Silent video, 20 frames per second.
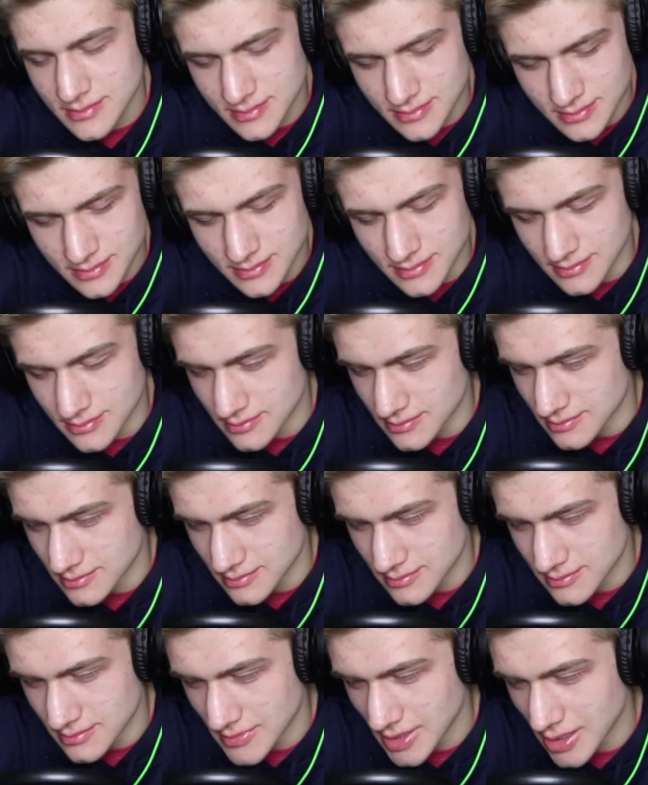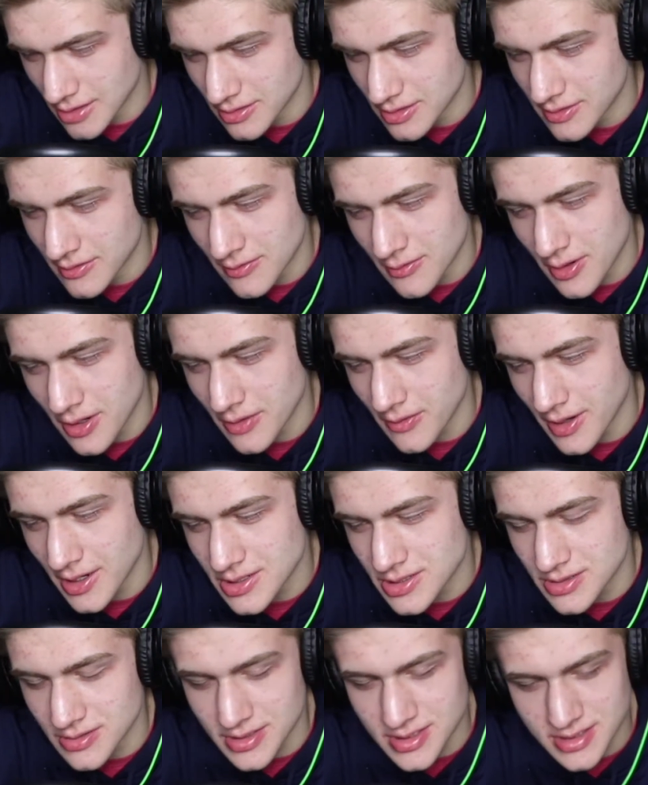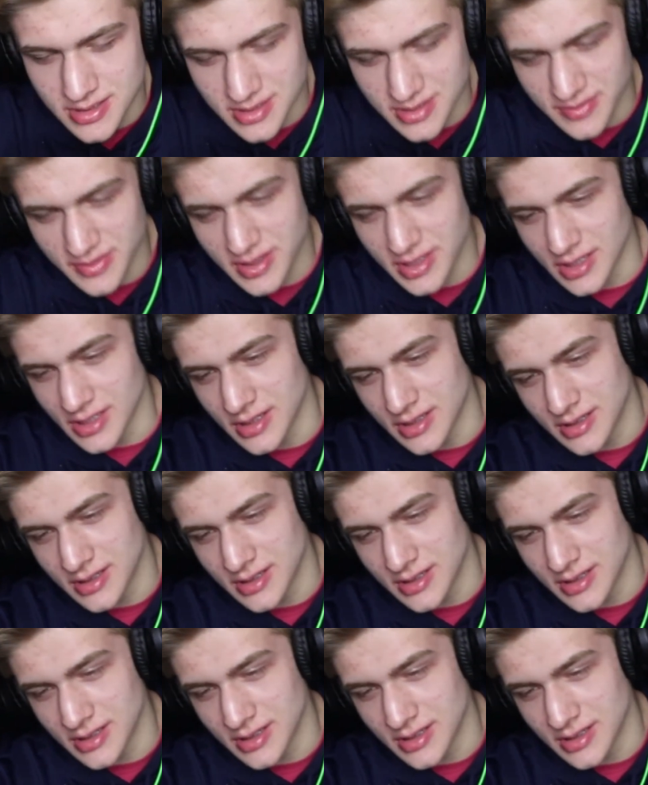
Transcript: I don't even want to watch the rest of this video.